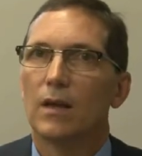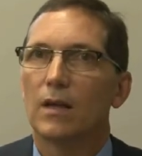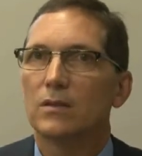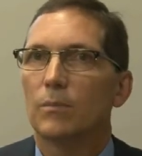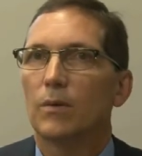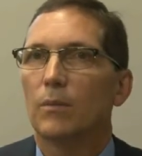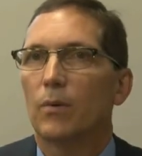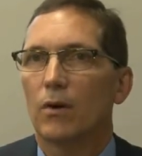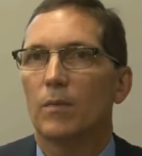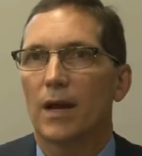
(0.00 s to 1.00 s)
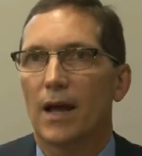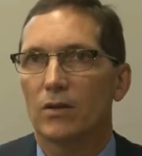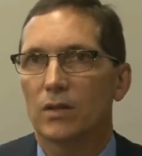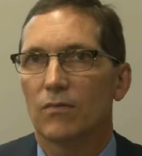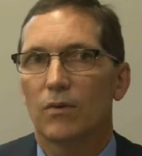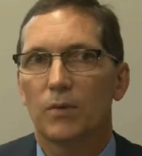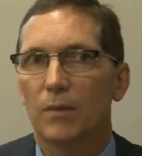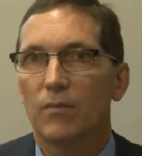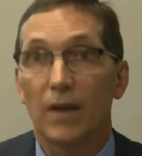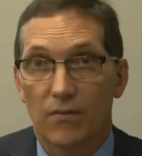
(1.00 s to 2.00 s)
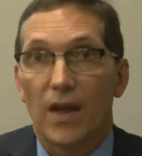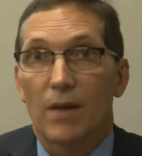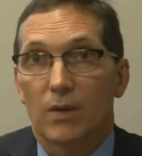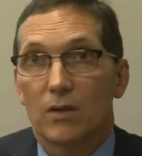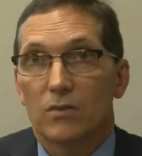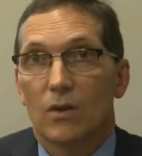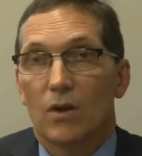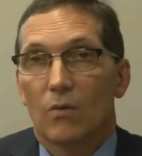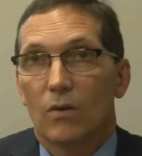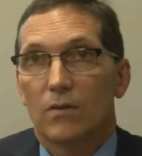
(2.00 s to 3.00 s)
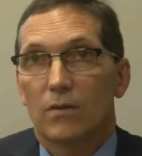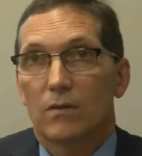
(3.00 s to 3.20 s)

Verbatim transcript: is to build permanent housing for people, like families with,